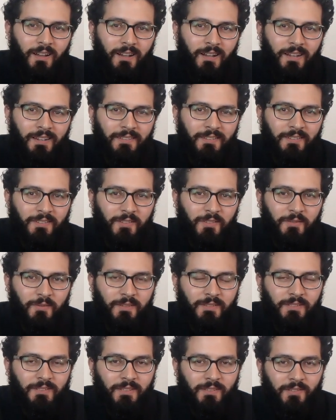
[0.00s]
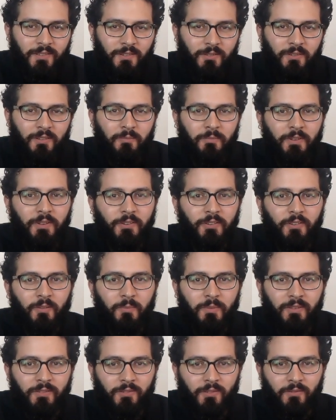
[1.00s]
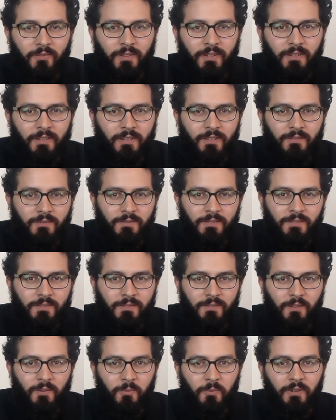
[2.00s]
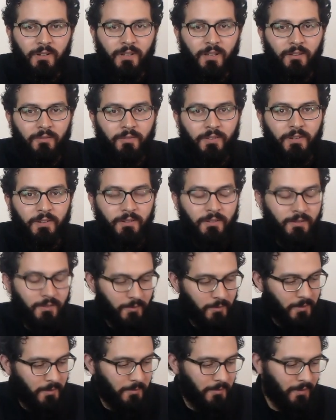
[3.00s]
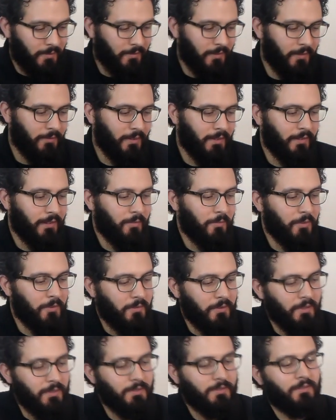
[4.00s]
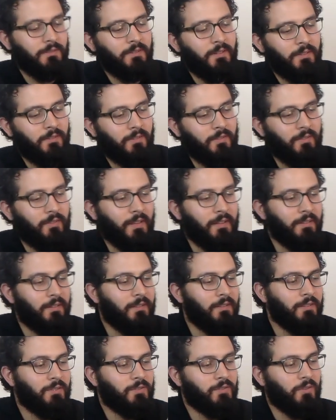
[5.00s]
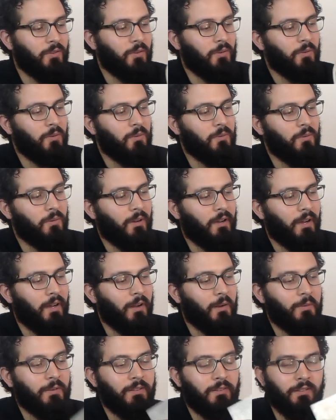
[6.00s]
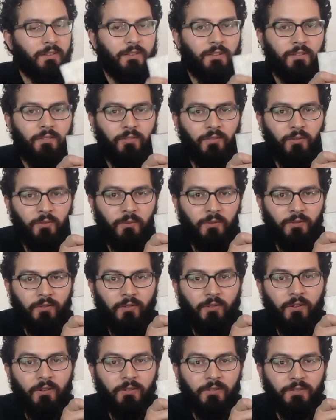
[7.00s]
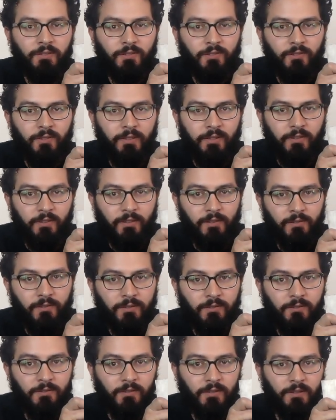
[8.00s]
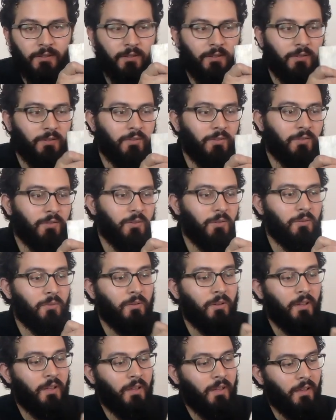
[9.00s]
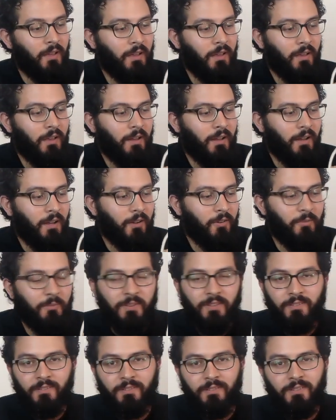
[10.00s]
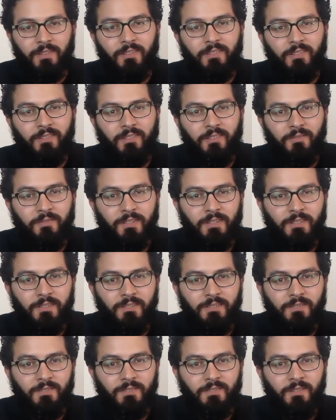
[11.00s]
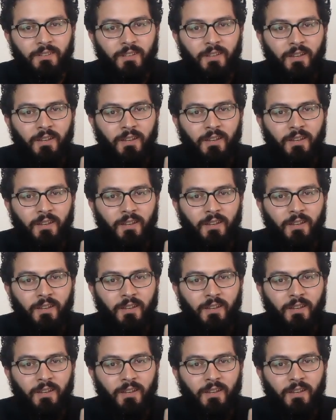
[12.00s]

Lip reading: Hi, this is Francesco. I'm here at our Pennsylvania office. What I have here is one of my favorite demo rigs. It's intended to show how easy it is to install our strain sensors and also how amazing the sensitivity is.